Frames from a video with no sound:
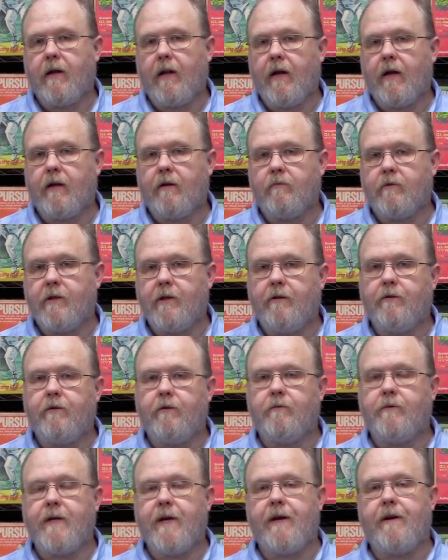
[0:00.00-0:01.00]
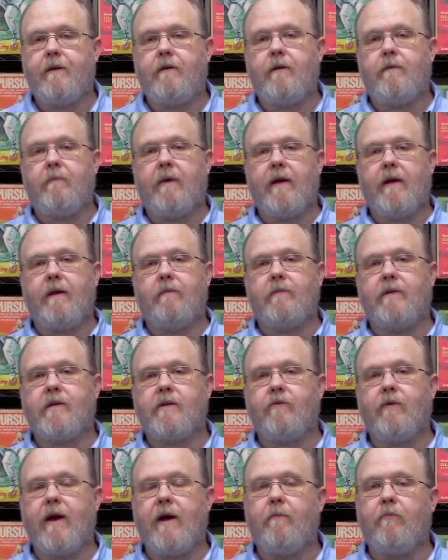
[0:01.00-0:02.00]
Collectibles YouTube channel. My name is
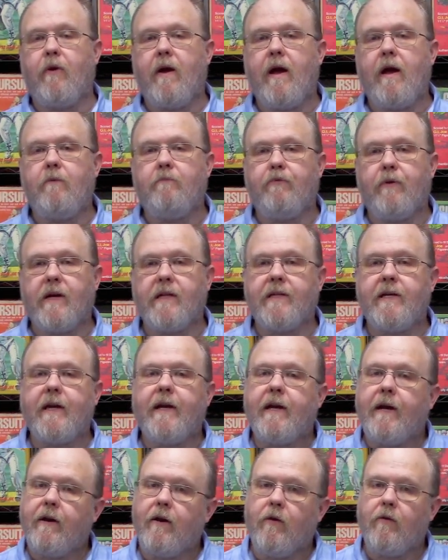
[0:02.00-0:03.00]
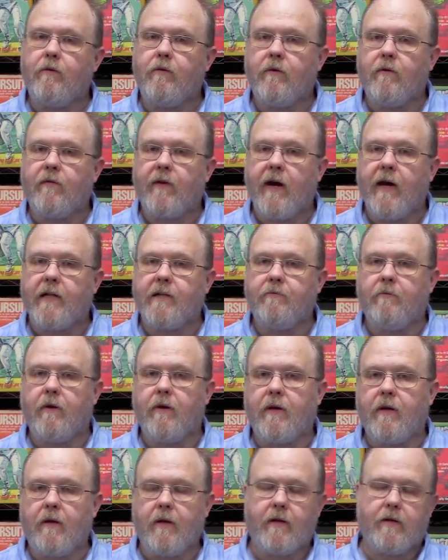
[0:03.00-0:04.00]
Greg Brown, president and owner of
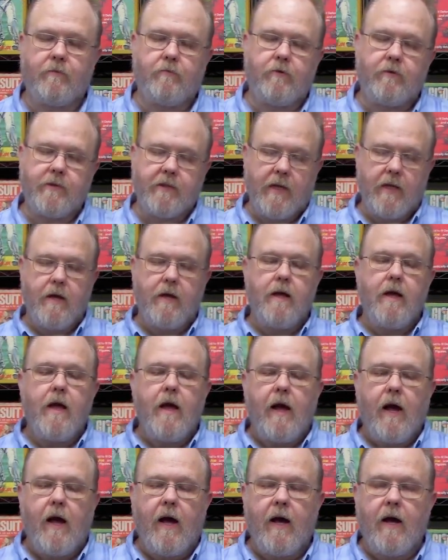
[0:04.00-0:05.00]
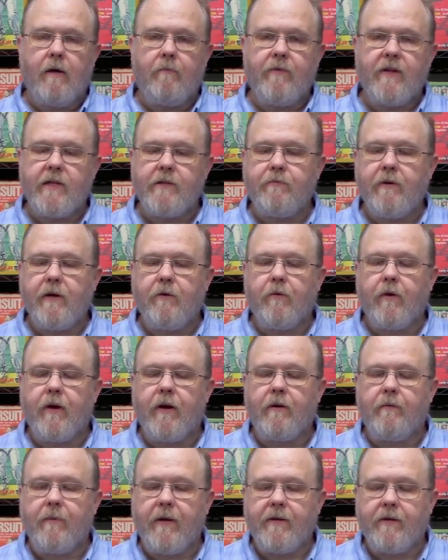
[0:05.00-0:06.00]
Cotswold Collectibles. This week we're
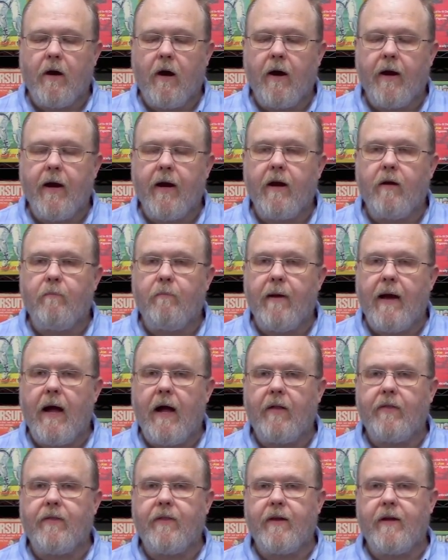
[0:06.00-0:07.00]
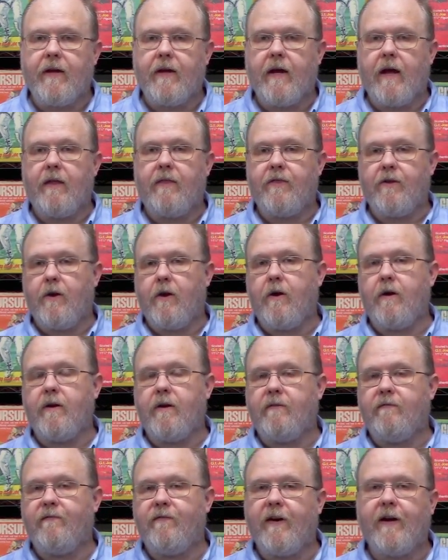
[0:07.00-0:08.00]
going to be talking about the third
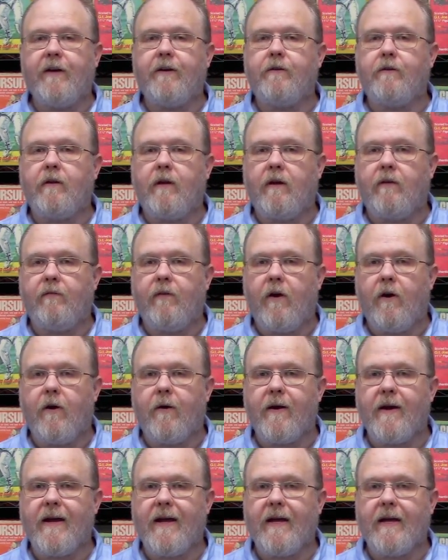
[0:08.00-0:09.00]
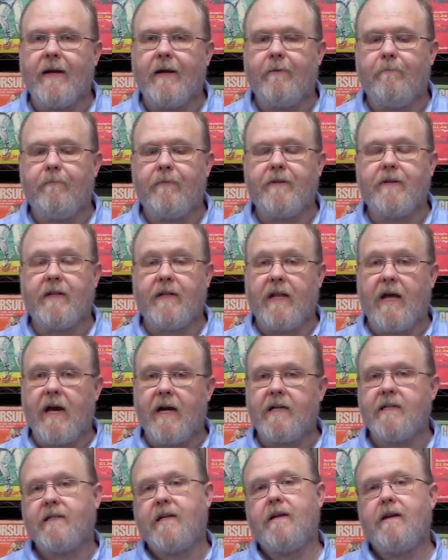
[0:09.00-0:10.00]
and final of our
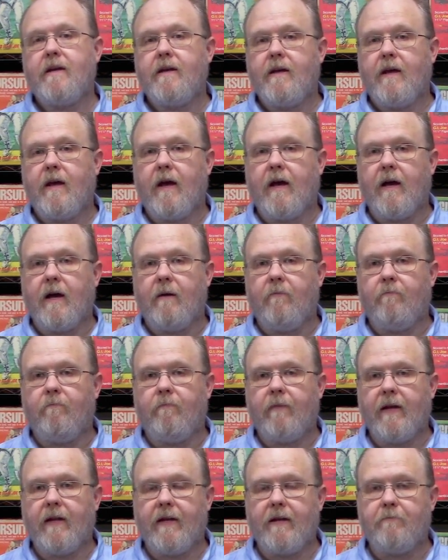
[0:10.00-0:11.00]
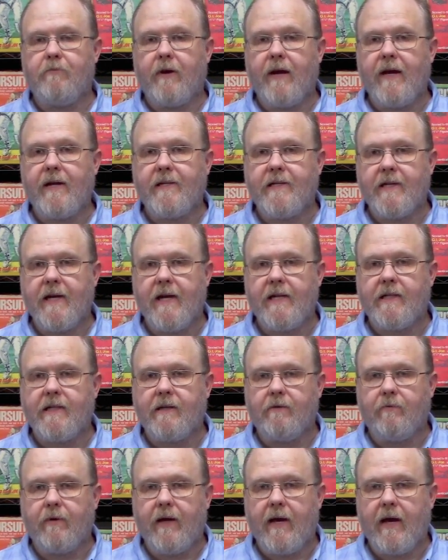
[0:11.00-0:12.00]
deluxe Elite Brigade sets
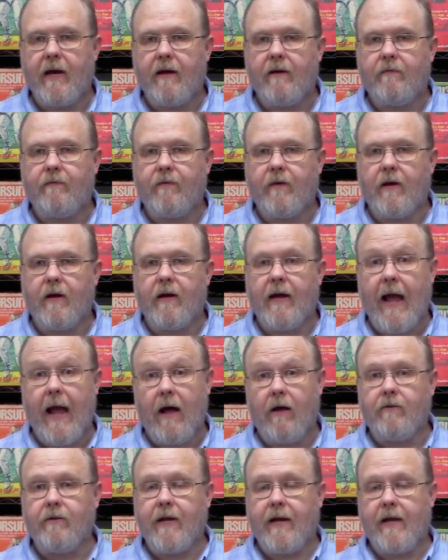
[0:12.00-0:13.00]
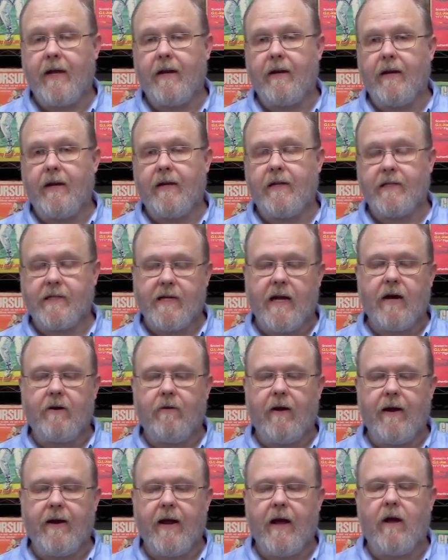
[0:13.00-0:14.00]
that we have out and in stock
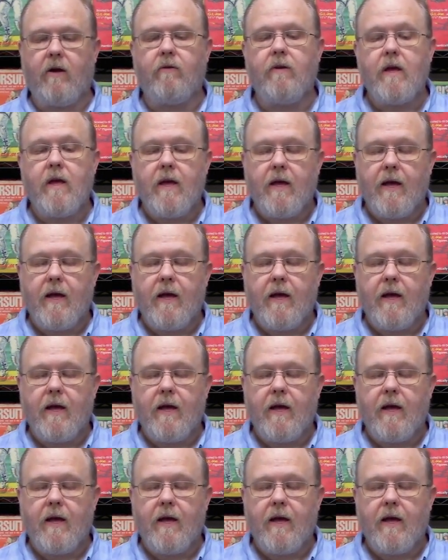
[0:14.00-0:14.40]
right now.